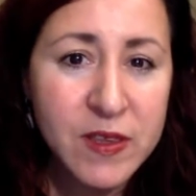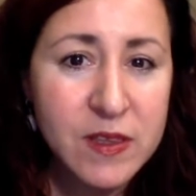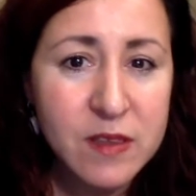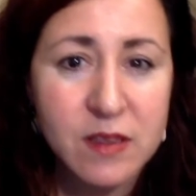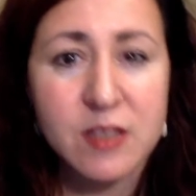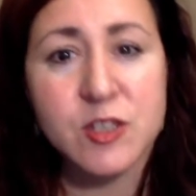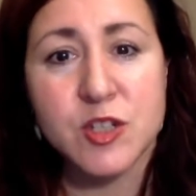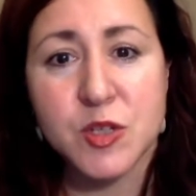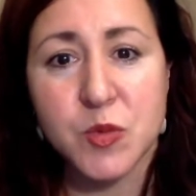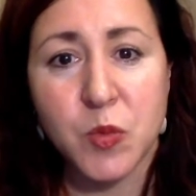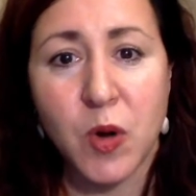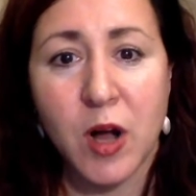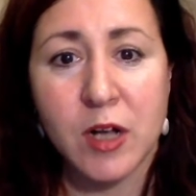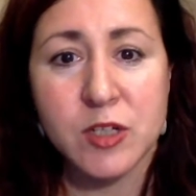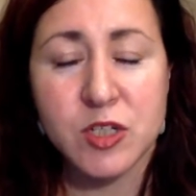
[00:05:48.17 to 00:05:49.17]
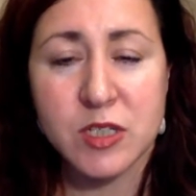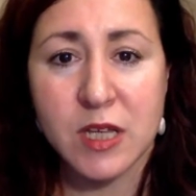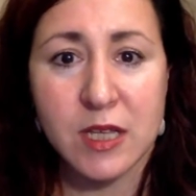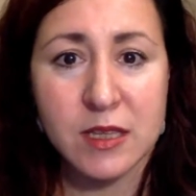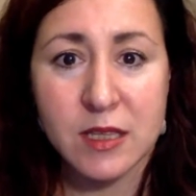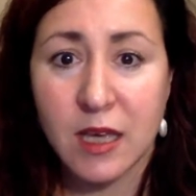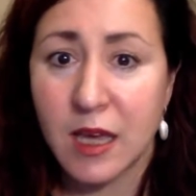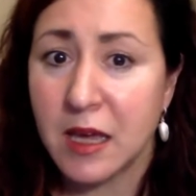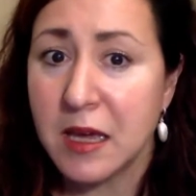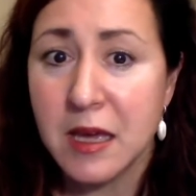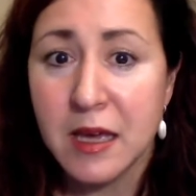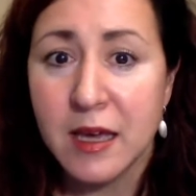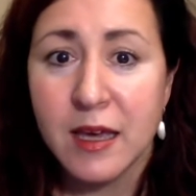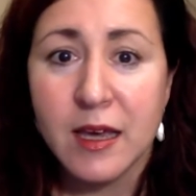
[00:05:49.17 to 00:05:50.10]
that they just watched, and they